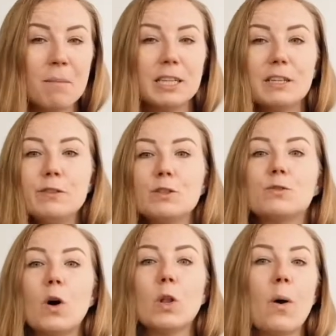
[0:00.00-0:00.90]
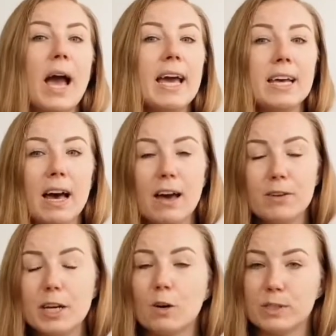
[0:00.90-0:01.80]
But if you follow
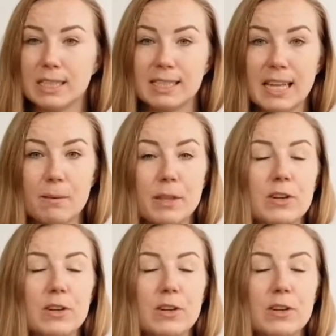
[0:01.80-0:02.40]
every of these steps,